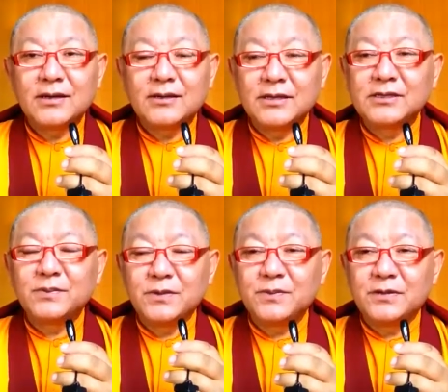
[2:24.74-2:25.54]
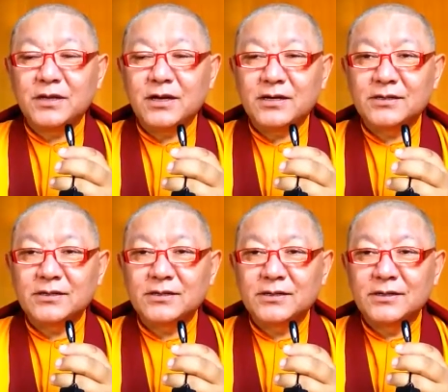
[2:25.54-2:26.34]
these people are
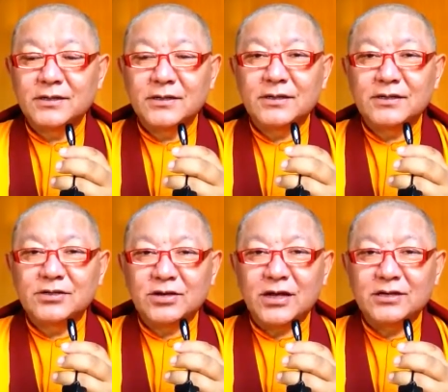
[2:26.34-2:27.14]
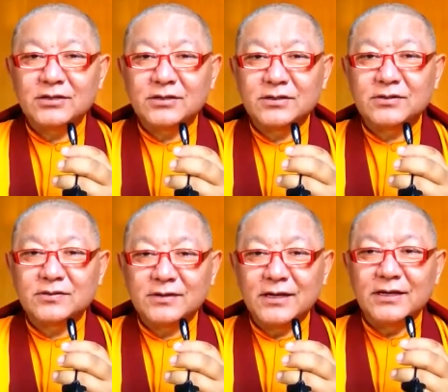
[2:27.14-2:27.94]
trying,
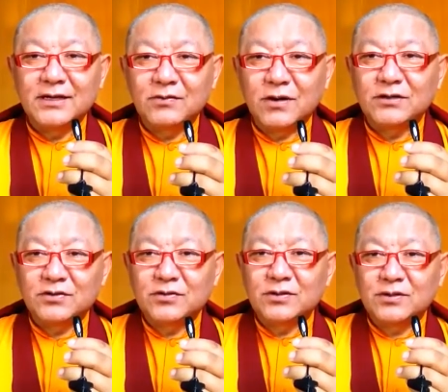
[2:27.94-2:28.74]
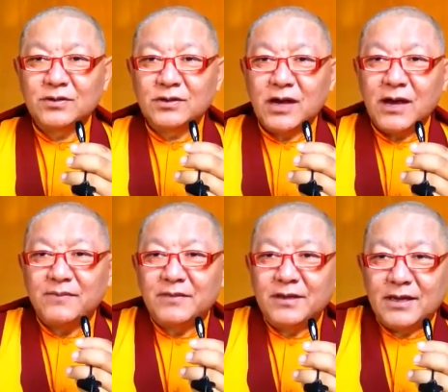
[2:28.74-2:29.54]
really want to
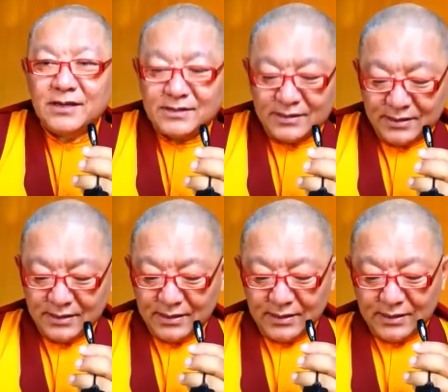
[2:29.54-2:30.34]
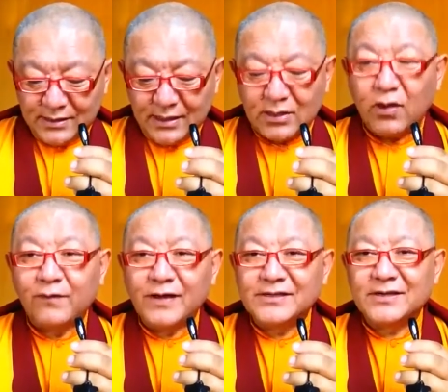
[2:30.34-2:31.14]
harm me, and they're
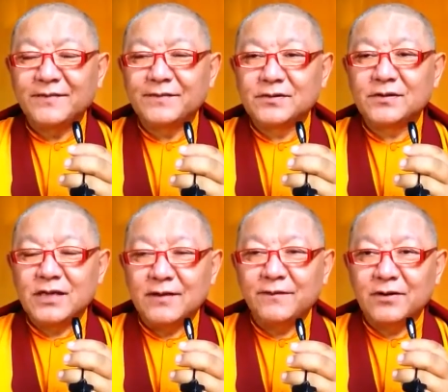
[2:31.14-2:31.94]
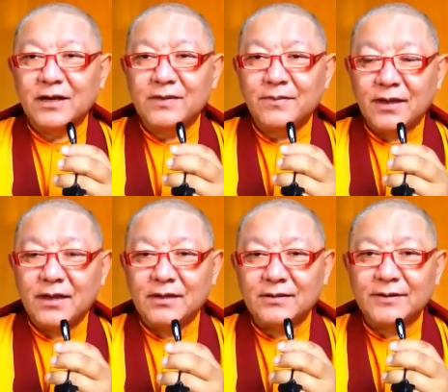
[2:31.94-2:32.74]
offensive, so therefore I'm
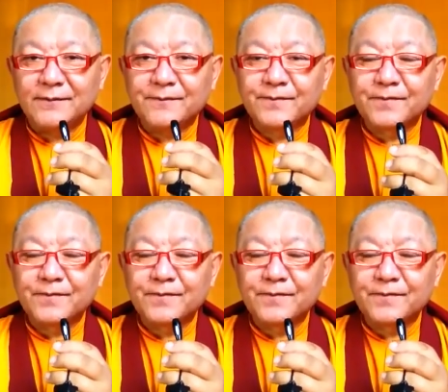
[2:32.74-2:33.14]
angry.